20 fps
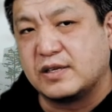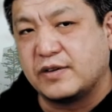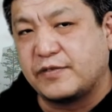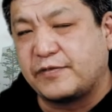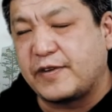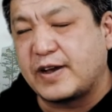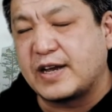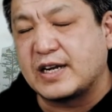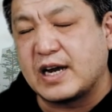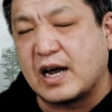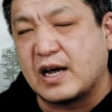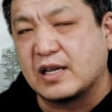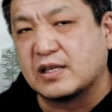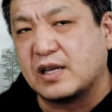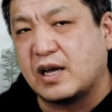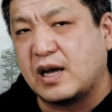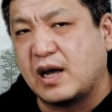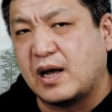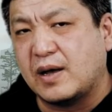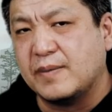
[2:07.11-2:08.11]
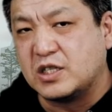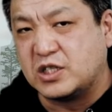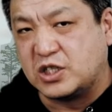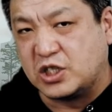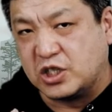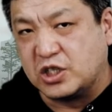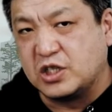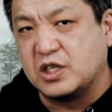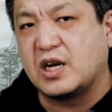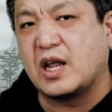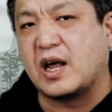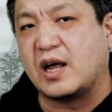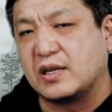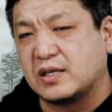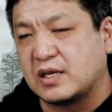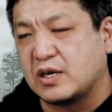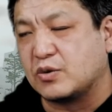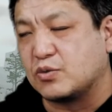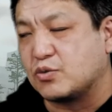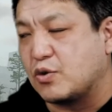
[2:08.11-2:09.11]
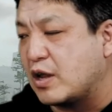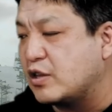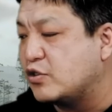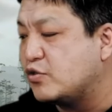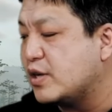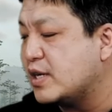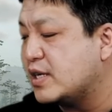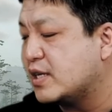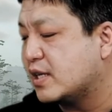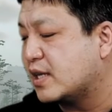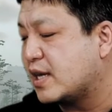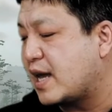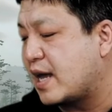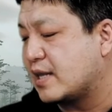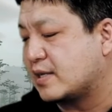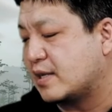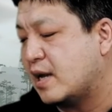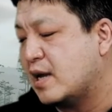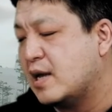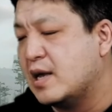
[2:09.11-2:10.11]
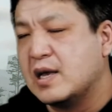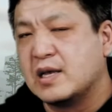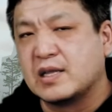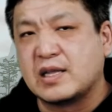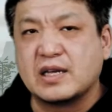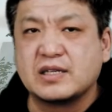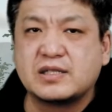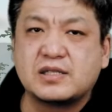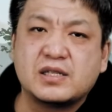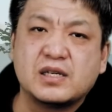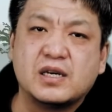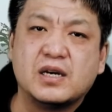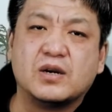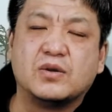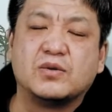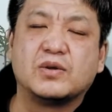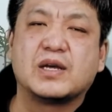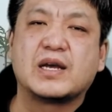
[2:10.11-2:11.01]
Suchomimus teeth were curved like most carnivorous dinosaurs.